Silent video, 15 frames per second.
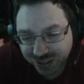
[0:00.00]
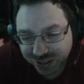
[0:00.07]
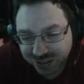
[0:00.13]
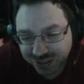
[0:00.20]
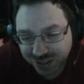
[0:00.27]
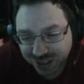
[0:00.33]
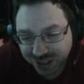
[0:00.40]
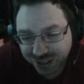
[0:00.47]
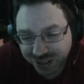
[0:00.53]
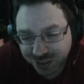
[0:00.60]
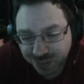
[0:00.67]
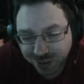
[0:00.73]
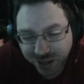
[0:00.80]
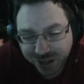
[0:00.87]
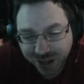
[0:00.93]

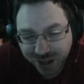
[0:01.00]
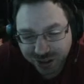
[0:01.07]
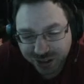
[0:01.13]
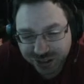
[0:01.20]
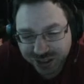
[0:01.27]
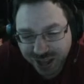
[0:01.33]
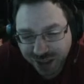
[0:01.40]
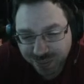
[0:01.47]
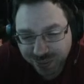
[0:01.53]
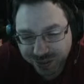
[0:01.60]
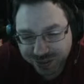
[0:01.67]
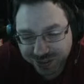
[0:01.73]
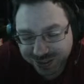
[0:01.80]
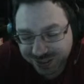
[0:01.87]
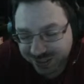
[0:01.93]
explain how this
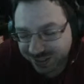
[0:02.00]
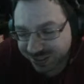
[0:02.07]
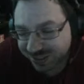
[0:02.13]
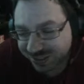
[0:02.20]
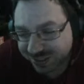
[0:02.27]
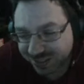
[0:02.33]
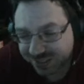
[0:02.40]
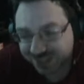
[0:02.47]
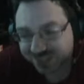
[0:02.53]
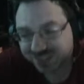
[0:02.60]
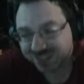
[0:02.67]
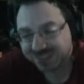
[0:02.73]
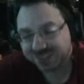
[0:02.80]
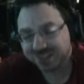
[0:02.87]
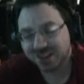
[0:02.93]

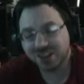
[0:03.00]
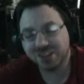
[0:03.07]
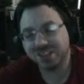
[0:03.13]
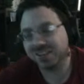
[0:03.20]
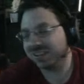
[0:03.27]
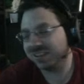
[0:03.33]
happens? Tolly.